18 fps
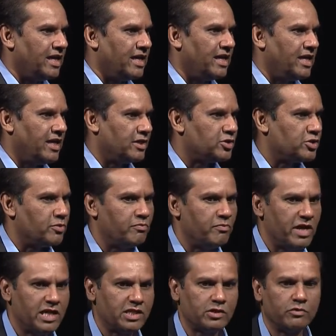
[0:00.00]
It's a
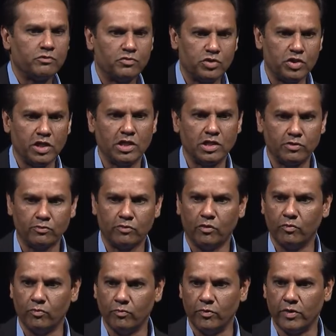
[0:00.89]
massive change
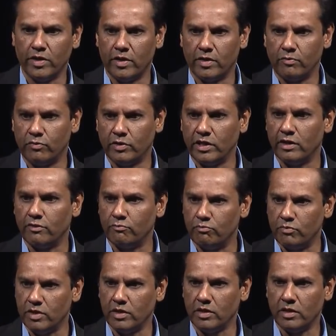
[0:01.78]
from where we have
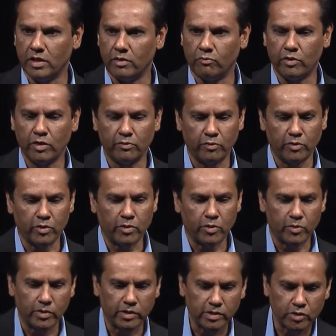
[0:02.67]
been and where we are
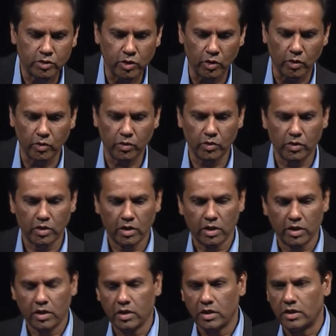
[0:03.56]
going. So
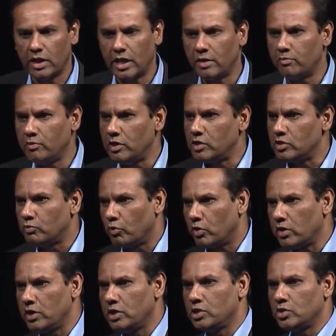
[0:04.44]
that means
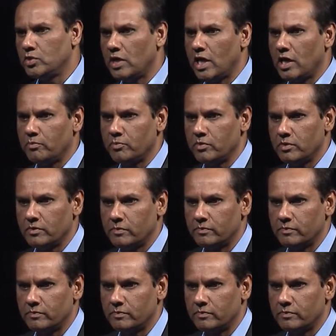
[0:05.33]
what needs to happen?